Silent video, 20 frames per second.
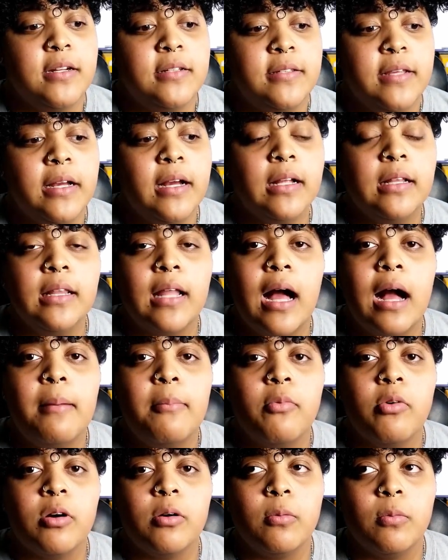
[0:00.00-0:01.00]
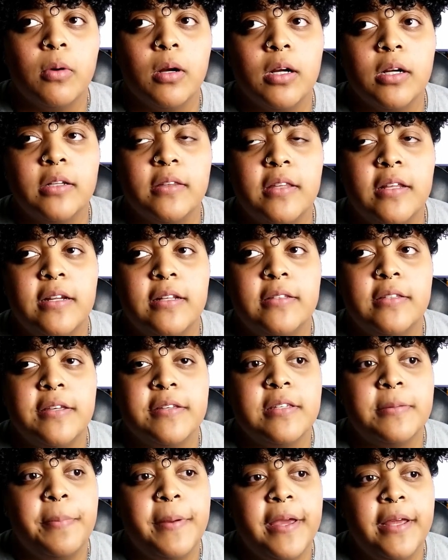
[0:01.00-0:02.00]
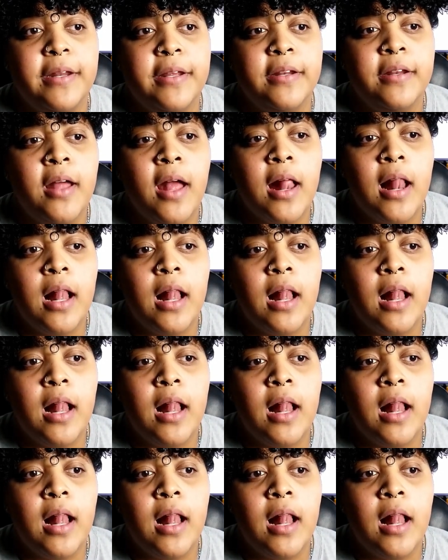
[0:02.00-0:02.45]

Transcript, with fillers: to take a lot more work than anticipated